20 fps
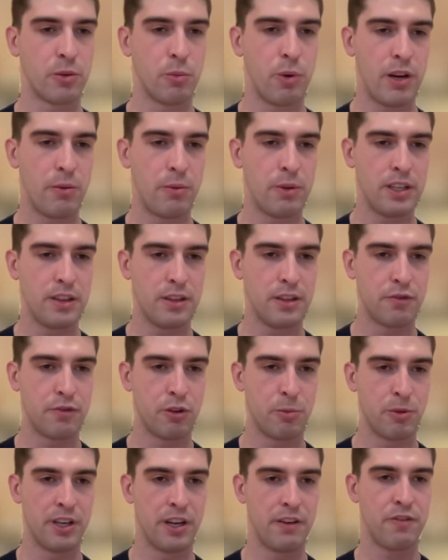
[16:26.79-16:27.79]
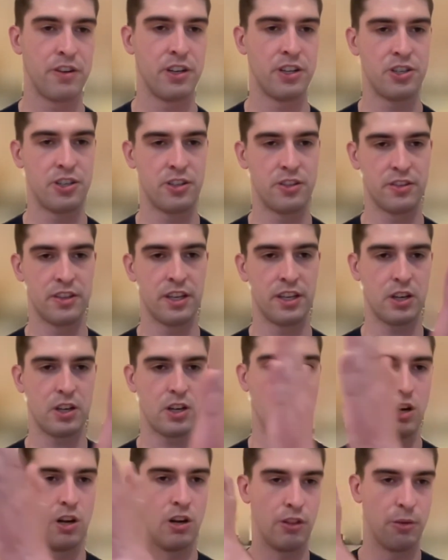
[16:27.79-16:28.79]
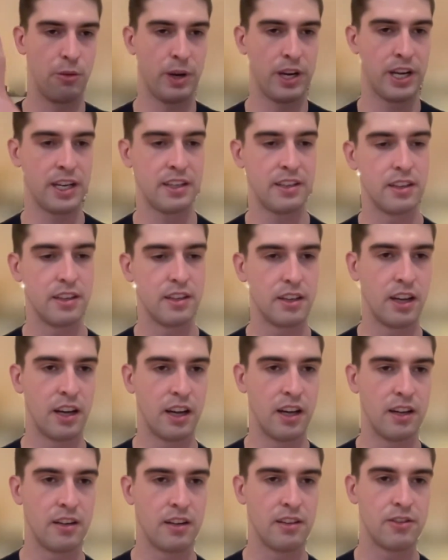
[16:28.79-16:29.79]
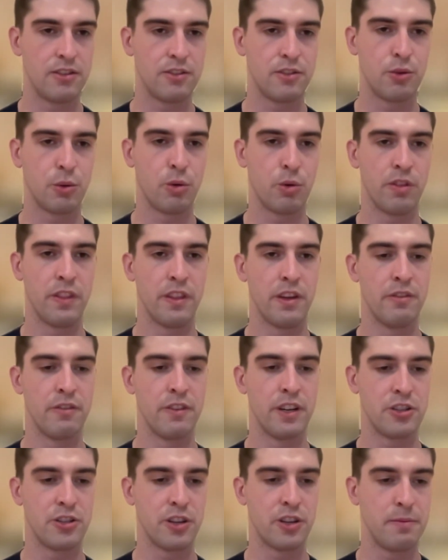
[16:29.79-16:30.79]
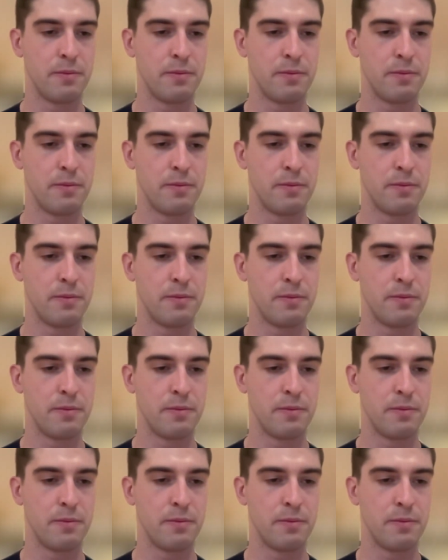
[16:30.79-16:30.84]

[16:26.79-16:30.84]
Why do we need the formal definitions like all the way toward the finish line?